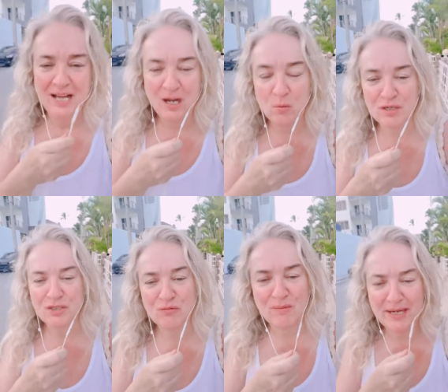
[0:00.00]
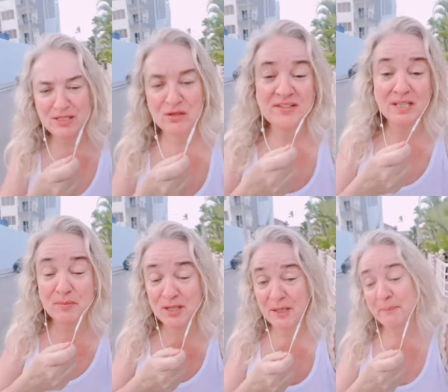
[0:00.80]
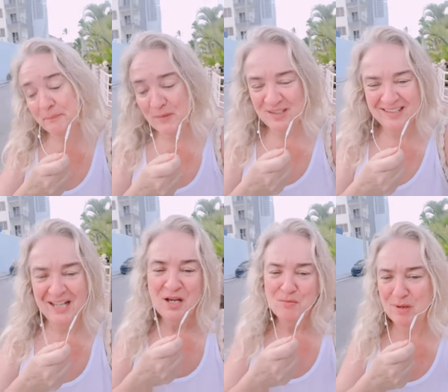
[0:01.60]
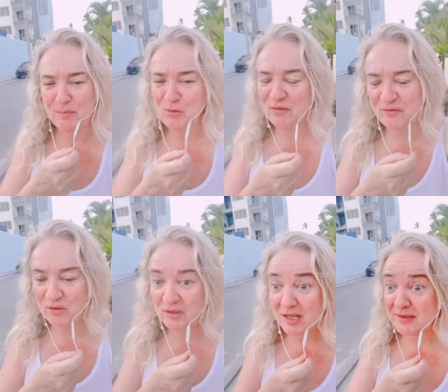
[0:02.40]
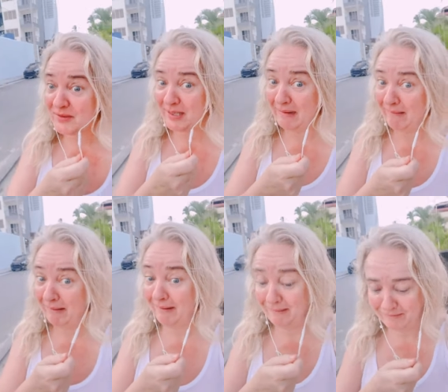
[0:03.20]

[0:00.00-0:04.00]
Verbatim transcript: I wanted to remind you of something. My beautiful ascending